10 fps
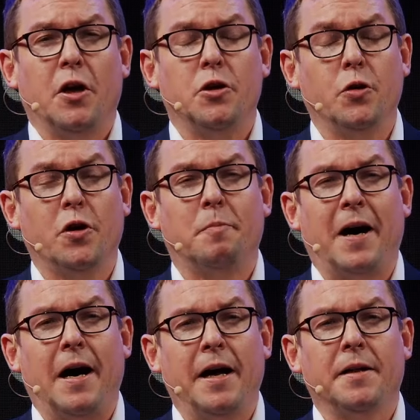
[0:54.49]
you could
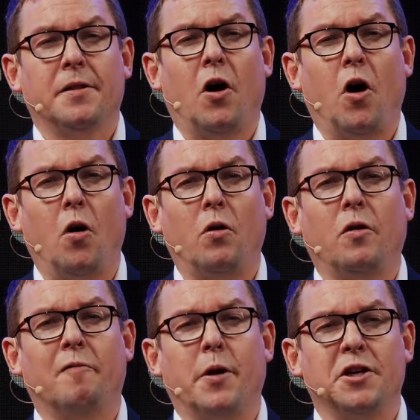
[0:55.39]
buy the whole
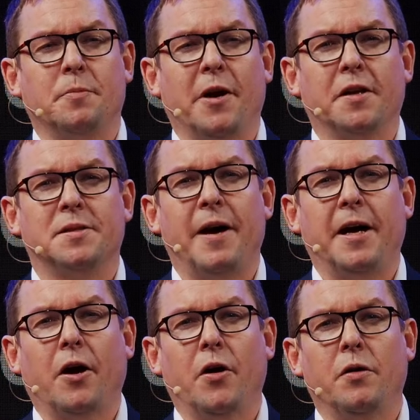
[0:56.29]
of British American
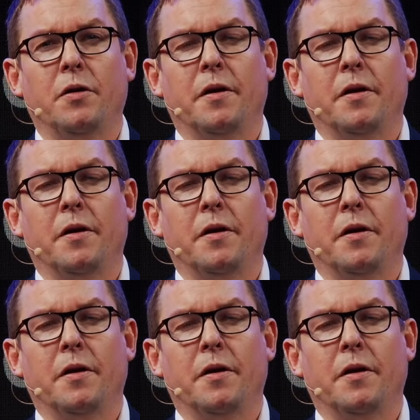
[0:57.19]
Tobacco